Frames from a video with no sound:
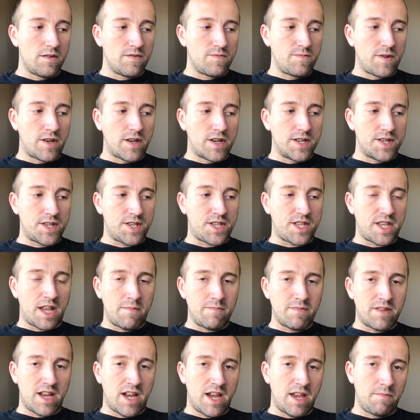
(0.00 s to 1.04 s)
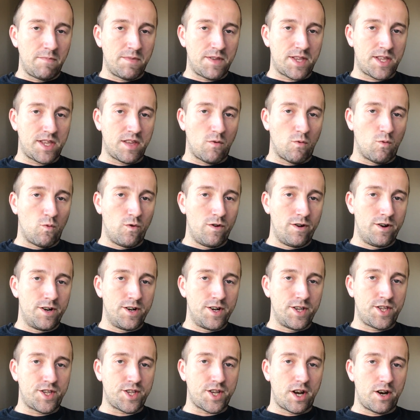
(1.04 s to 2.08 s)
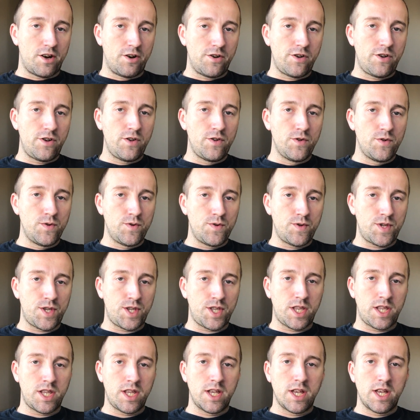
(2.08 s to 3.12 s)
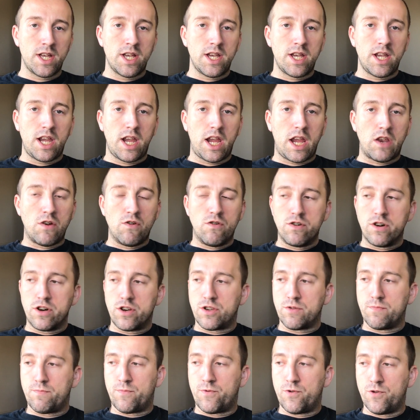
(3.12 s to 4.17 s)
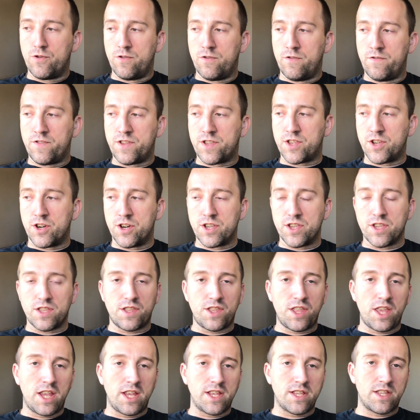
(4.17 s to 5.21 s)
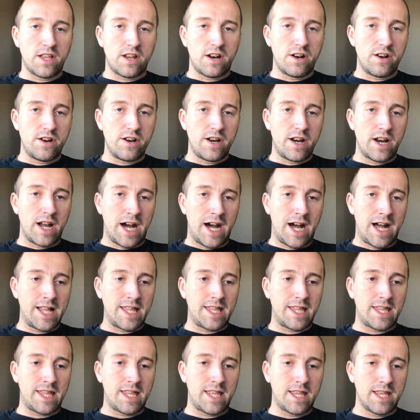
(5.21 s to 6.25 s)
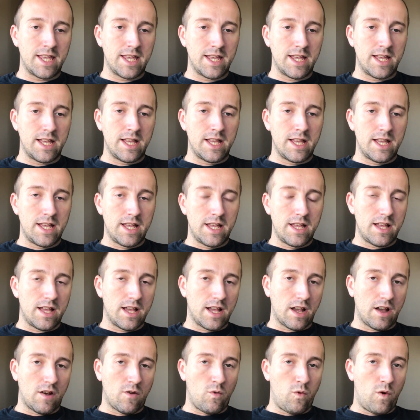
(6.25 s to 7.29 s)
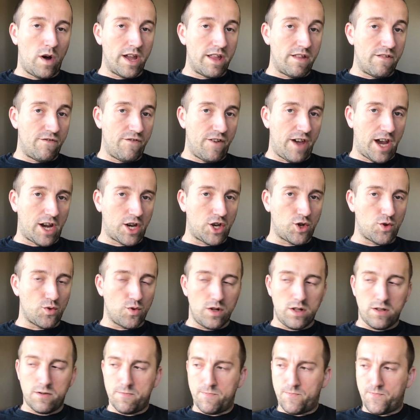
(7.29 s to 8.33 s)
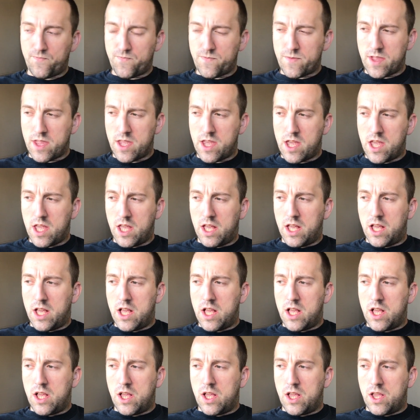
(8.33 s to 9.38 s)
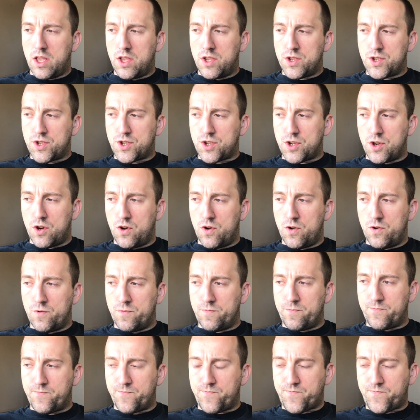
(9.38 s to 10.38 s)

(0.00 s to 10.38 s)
because sometimes the words are used in order to prove certain things that are not quite factual. So,